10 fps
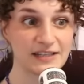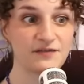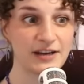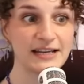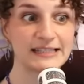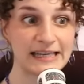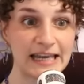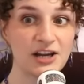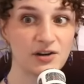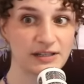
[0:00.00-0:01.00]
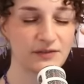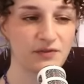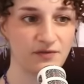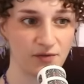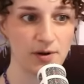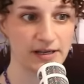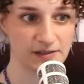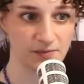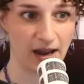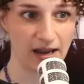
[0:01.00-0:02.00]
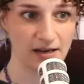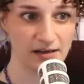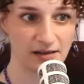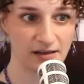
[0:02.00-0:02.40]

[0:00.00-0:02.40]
schizophrenics hear a different voice, right?